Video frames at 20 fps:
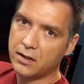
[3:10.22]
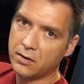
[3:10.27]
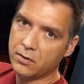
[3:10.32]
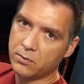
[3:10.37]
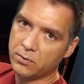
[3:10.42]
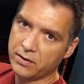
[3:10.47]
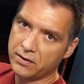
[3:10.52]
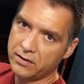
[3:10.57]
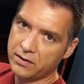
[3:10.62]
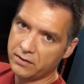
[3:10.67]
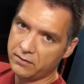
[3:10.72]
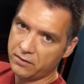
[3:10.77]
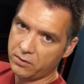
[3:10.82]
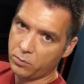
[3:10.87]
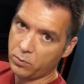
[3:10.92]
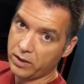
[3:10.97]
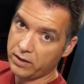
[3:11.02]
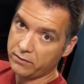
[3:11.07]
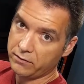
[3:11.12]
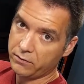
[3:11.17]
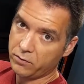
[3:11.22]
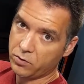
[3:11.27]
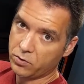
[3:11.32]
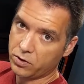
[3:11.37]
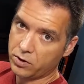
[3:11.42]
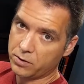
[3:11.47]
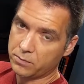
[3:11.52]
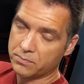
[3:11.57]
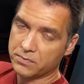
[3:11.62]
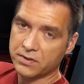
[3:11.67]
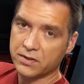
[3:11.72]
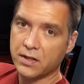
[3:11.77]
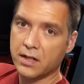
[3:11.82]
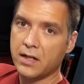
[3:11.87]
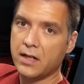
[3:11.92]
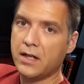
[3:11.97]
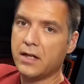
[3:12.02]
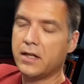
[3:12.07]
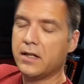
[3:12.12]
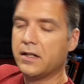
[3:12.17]
with different waveforms,
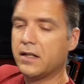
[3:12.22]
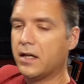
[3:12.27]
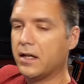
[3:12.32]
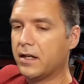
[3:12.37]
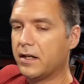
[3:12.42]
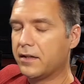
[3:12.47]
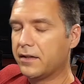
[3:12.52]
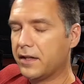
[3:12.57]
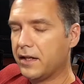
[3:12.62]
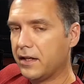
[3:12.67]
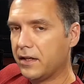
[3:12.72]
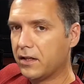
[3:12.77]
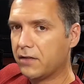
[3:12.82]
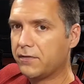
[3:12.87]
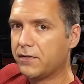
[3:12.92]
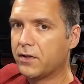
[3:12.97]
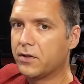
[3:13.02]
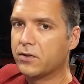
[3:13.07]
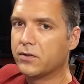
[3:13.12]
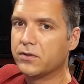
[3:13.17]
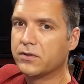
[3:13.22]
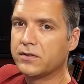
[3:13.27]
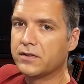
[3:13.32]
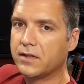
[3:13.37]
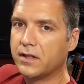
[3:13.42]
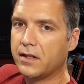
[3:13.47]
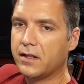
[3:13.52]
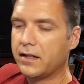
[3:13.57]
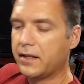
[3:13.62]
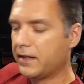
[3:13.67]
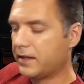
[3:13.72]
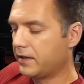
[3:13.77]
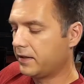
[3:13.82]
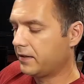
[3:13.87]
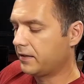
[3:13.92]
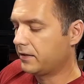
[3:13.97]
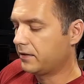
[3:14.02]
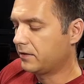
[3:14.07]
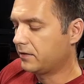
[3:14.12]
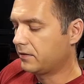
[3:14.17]
the LFOs,
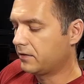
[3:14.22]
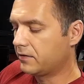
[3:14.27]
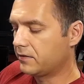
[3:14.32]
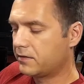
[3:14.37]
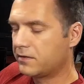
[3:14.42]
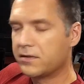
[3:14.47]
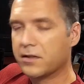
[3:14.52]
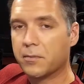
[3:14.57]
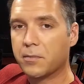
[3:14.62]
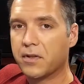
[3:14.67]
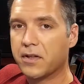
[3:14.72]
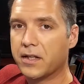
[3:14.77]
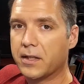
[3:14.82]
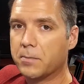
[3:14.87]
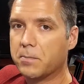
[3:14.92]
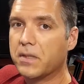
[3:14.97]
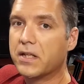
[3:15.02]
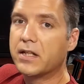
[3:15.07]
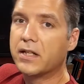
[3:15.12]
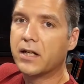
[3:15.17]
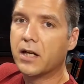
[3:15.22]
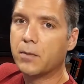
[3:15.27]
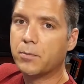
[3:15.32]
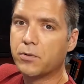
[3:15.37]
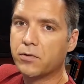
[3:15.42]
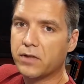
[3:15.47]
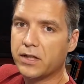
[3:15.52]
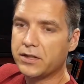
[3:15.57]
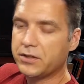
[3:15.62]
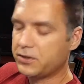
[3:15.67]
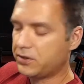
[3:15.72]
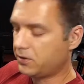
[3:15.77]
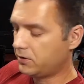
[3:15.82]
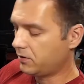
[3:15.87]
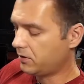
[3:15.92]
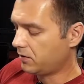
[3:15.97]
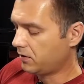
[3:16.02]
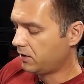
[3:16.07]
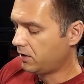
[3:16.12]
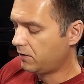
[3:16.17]
and some of the MIDI
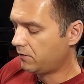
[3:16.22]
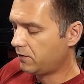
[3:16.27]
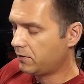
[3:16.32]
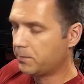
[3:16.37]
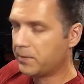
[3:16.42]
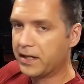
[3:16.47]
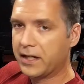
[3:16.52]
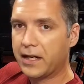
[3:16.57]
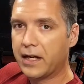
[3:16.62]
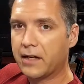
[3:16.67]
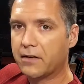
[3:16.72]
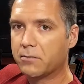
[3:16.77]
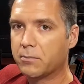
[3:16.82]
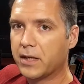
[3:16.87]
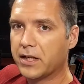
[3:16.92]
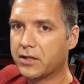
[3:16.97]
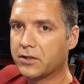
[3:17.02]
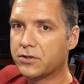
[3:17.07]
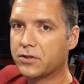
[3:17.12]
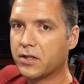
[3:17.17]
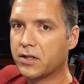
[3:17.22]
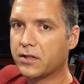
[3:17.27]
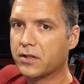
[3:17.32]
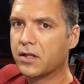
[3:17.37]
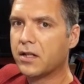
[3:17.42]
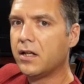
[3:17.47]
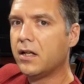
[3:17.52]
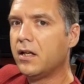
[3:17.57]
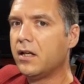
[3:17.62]
operation of the miniAtmegatron.